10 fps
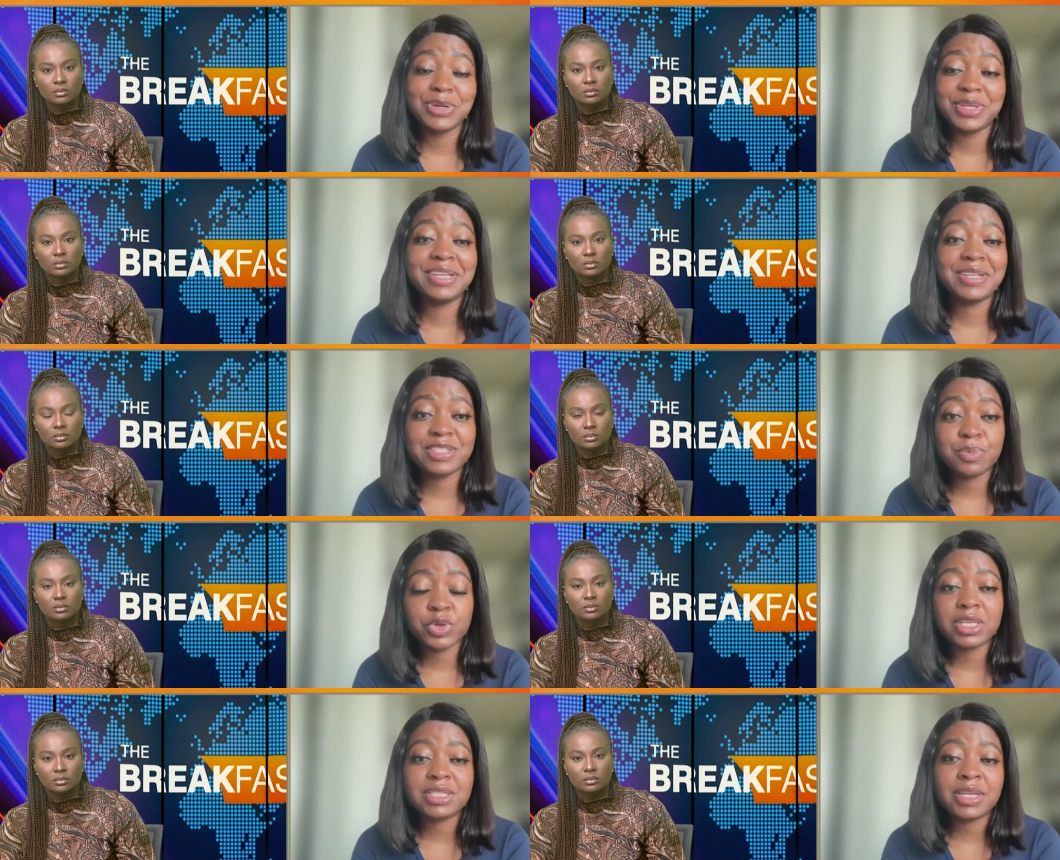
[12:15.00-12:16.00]
Speaker 1: data is
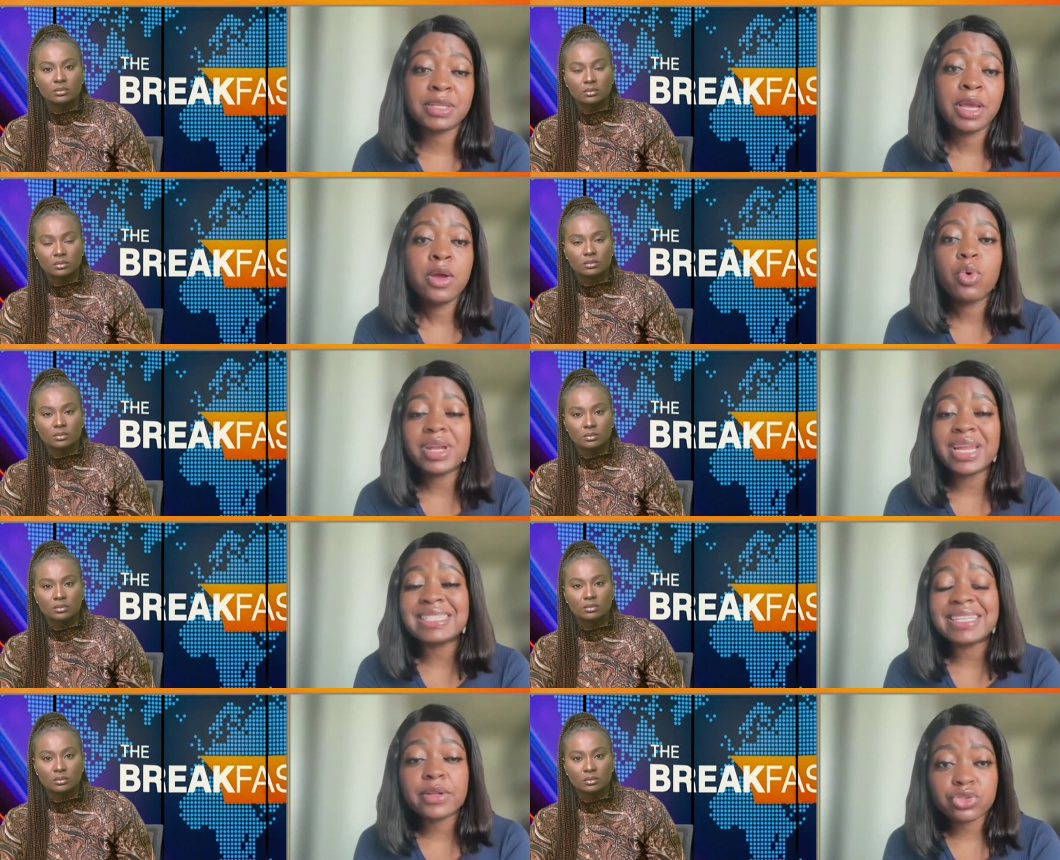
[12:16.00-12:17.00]
protected. One
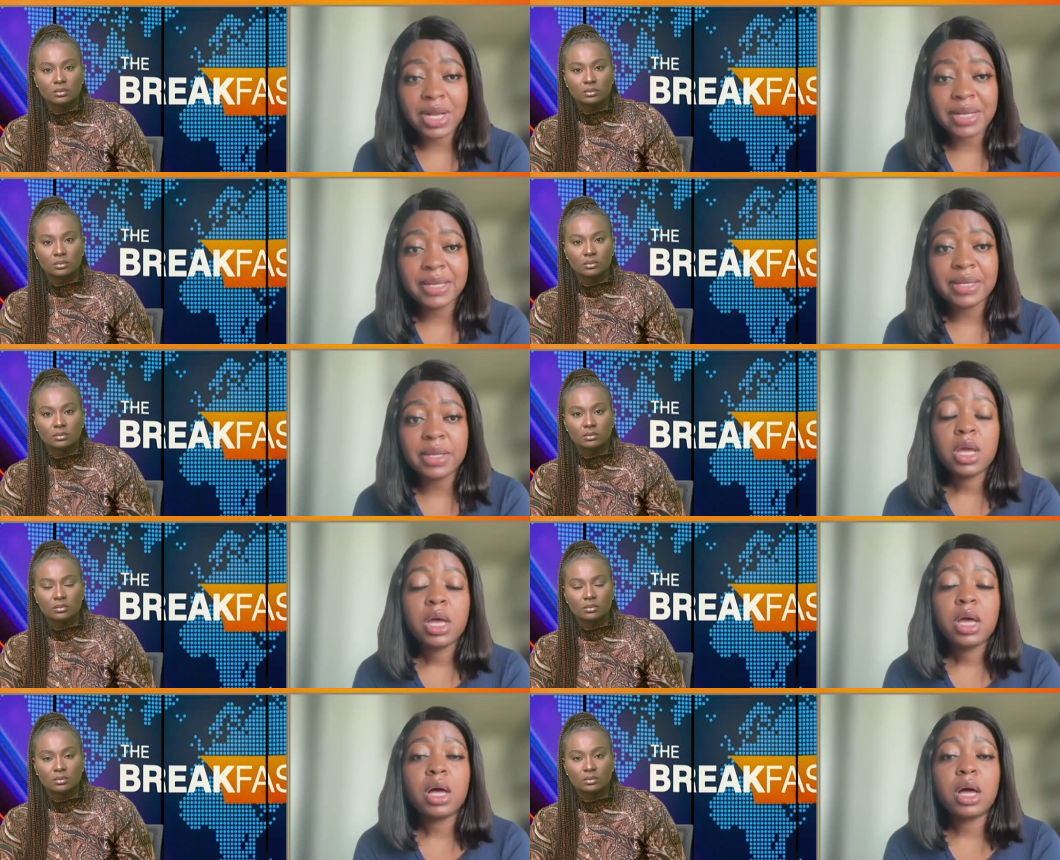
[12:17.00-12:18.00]
at HealthTracka,
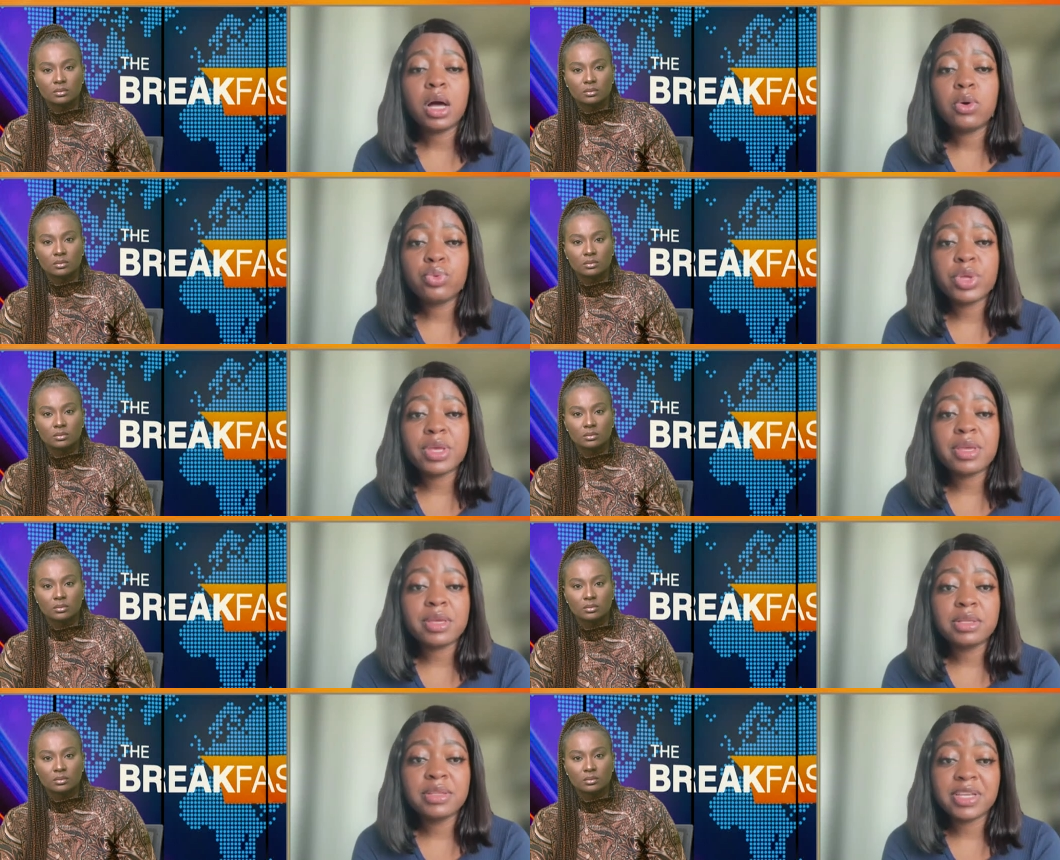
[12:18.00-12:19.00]
uh, we
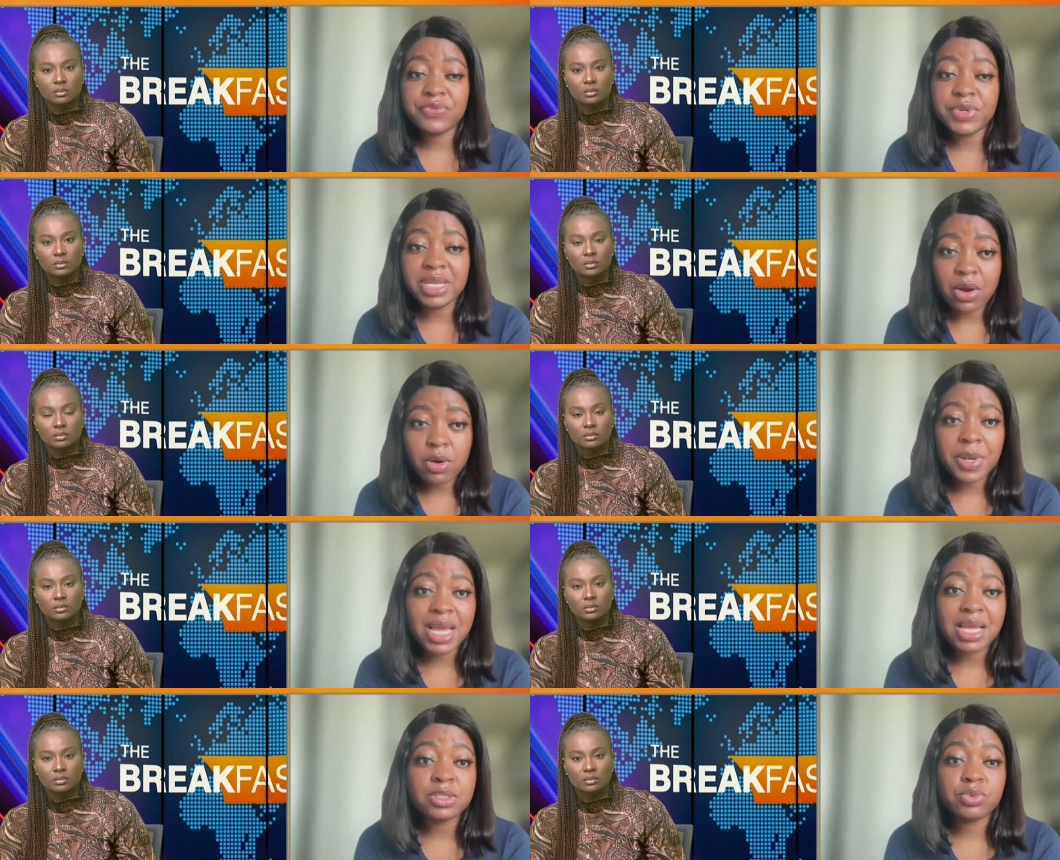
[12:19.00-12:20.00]
definitely are
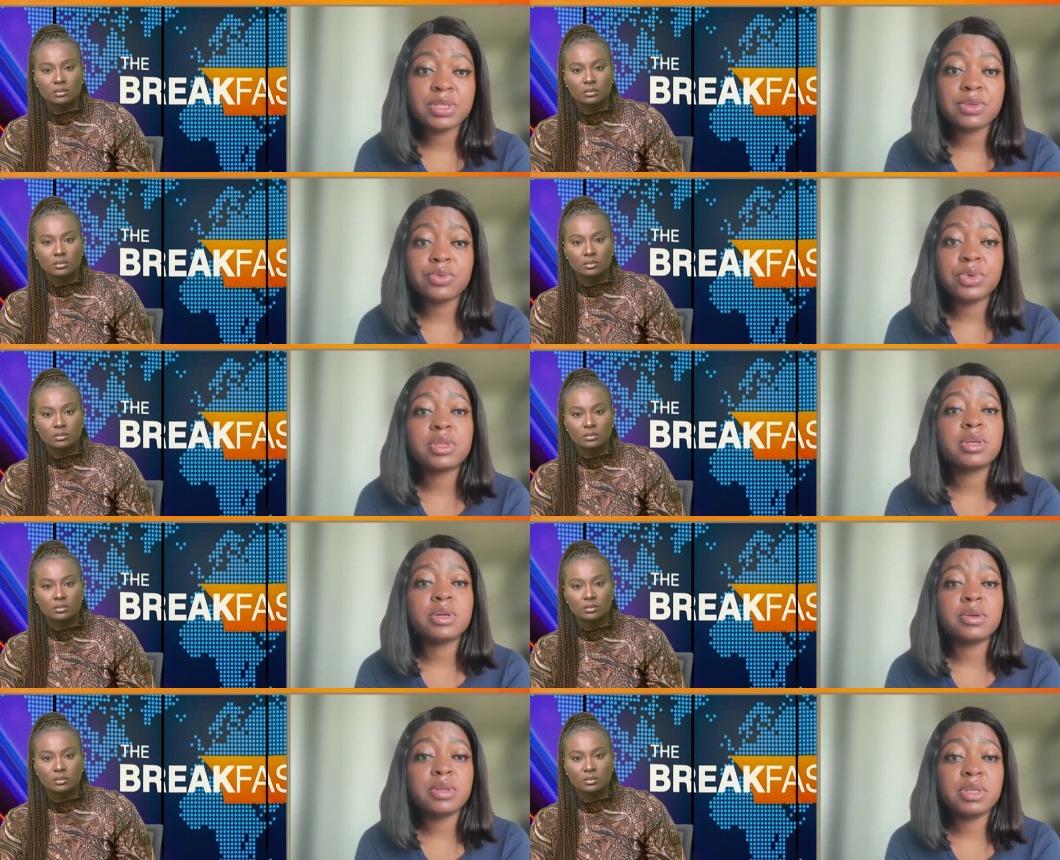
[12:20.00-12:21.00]
compliant with, with
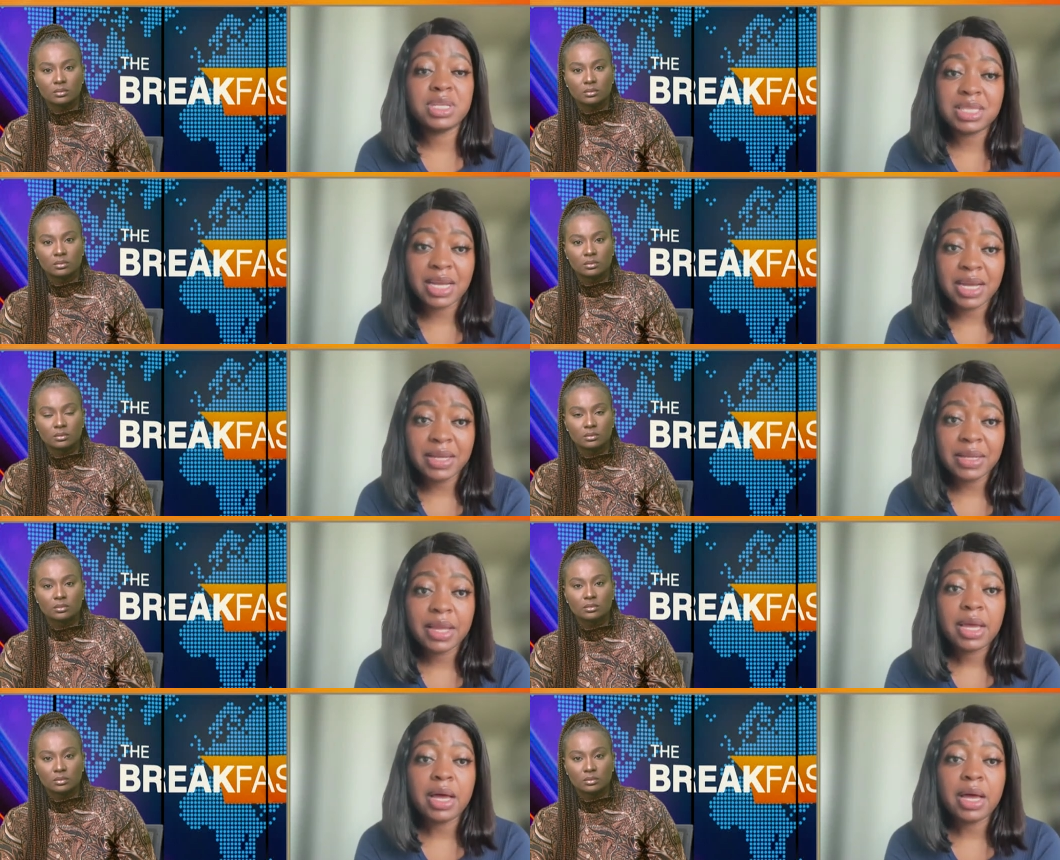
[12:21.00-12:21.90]
the needs there.